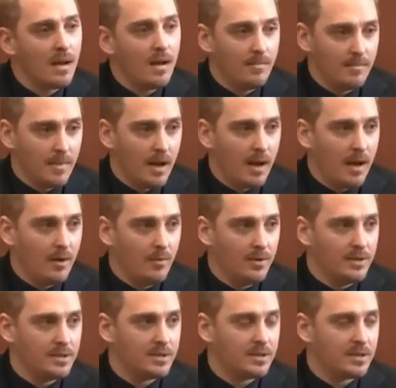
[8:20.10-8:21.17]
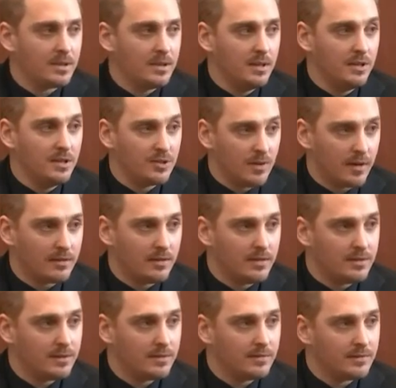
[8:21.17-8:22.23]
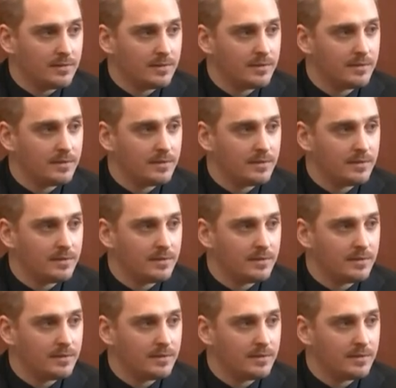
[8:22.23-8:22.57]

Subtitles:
I was instructed to.